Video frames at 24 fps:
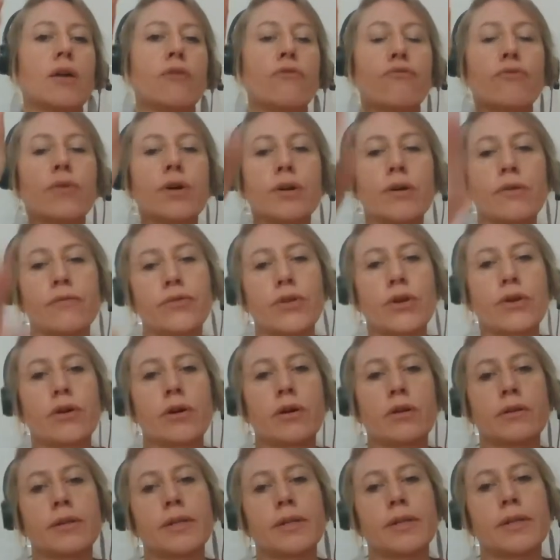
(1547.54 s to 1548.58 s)
If one of the
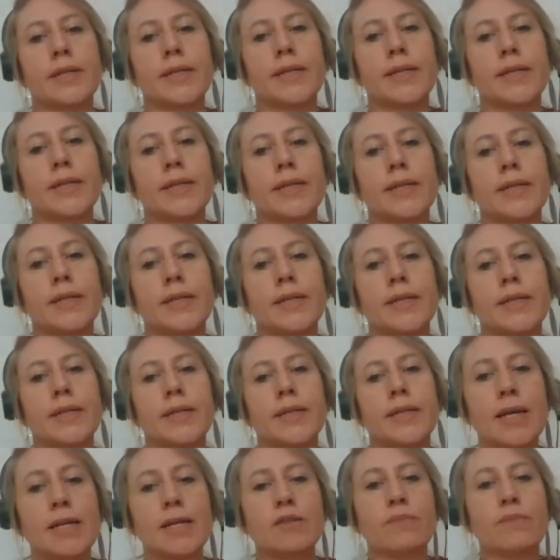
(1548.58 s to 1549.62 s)
columns is empty,
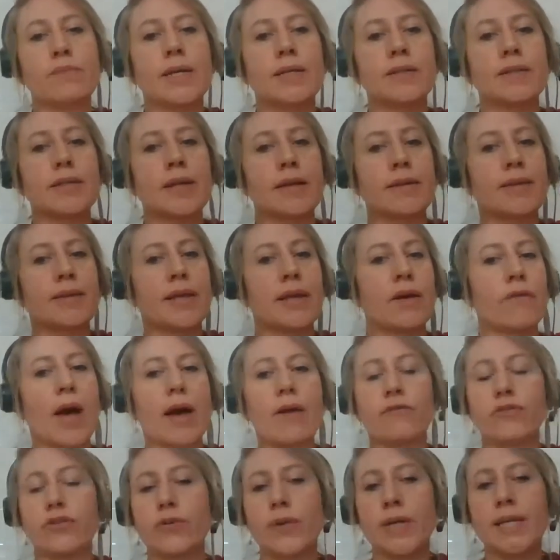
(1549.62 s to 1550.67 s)
it means that they
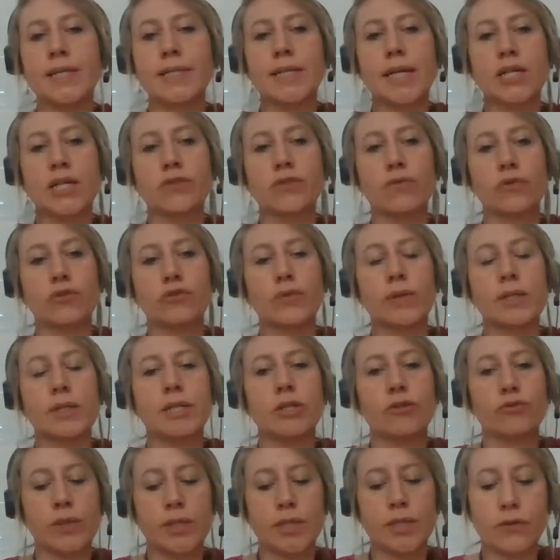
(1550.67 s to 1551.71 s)
have no intakes for
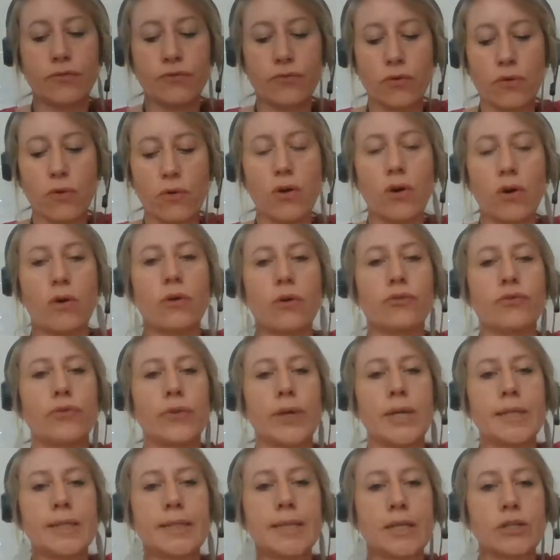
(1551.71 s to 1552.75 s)
2024 or
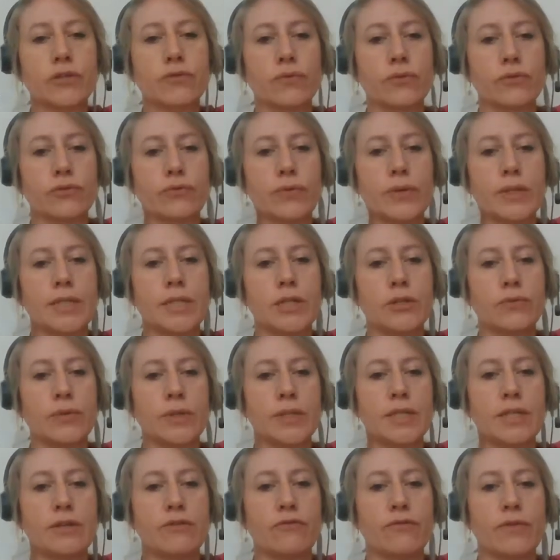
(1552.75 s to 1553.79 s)
no intakes for
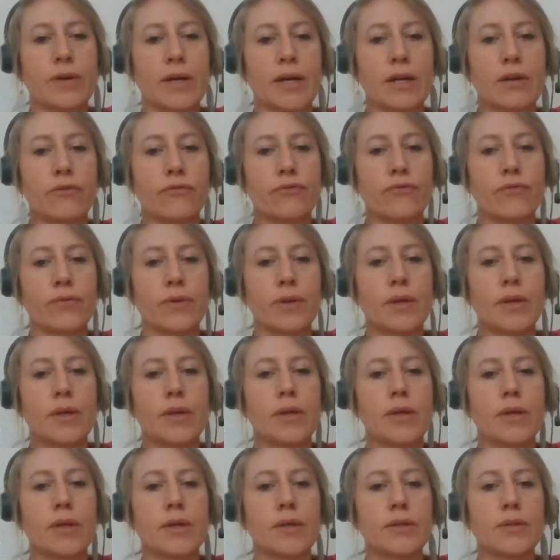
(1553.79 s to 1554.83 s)
2025.
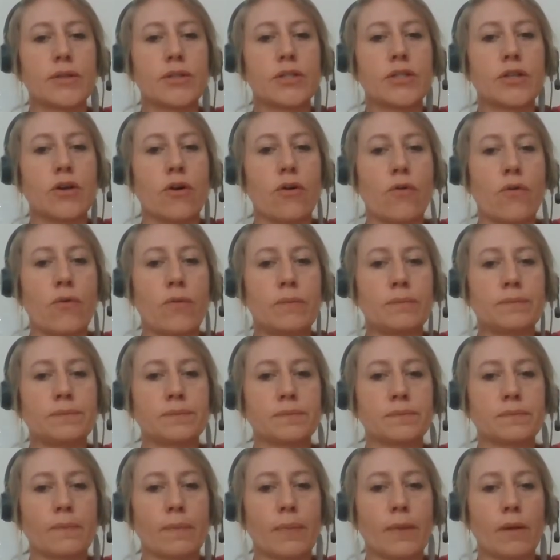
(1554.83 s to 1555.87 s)

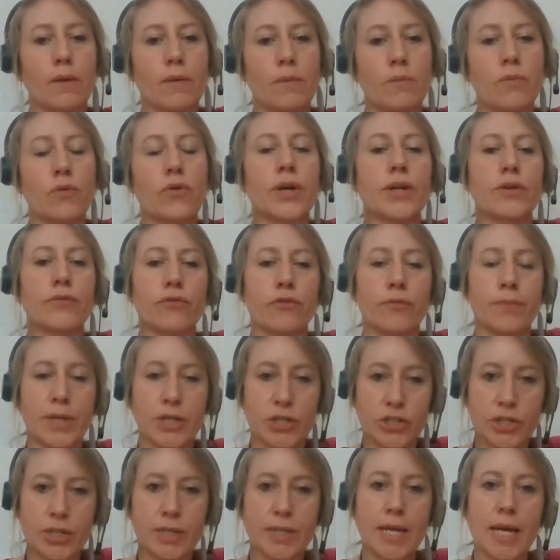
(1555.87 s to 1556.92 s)
So more
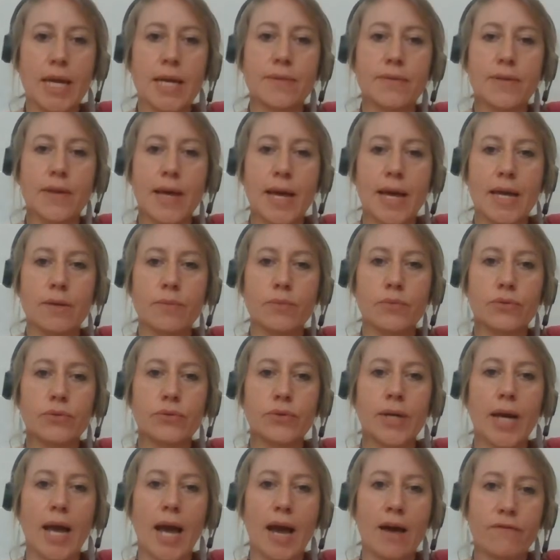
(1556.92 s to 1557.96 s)
information in the
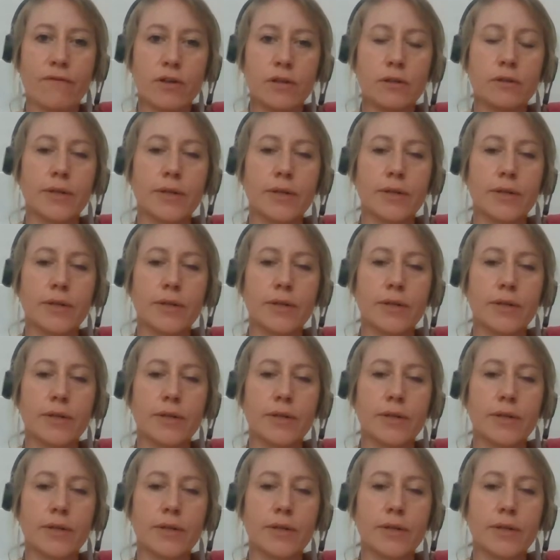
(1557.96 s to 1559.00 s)
handbook. Have a look at
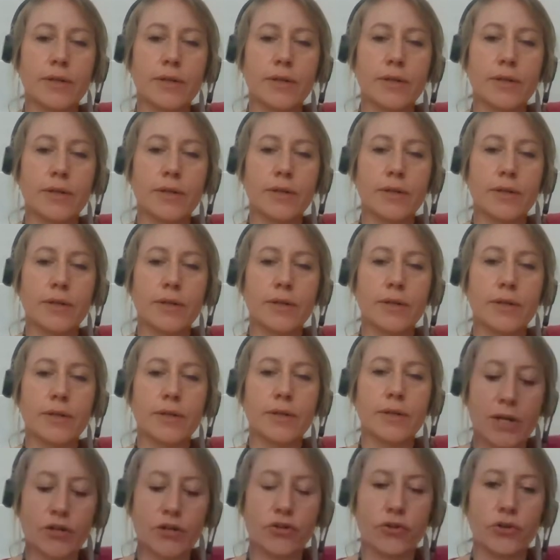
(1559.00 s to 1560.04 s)
that
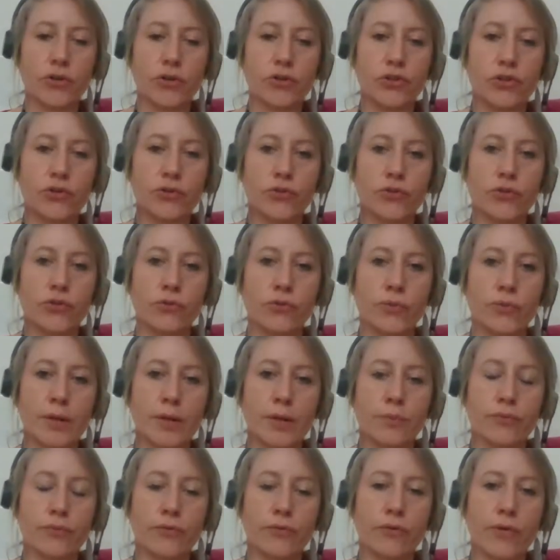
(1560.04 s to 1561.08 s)
and make sure you choose the
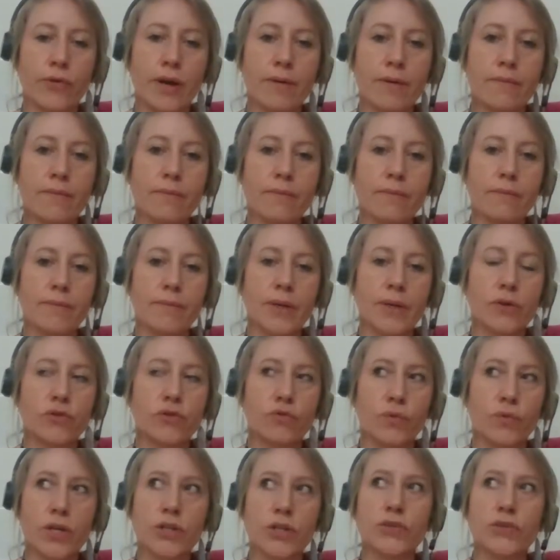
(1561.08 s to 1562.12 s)
right program,
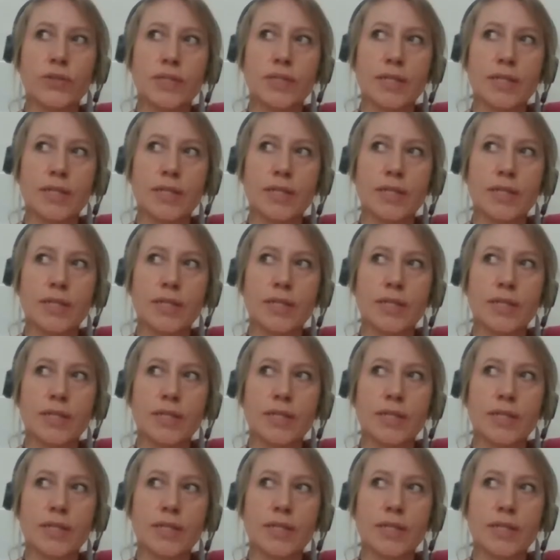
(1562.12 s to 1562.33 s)
because when you're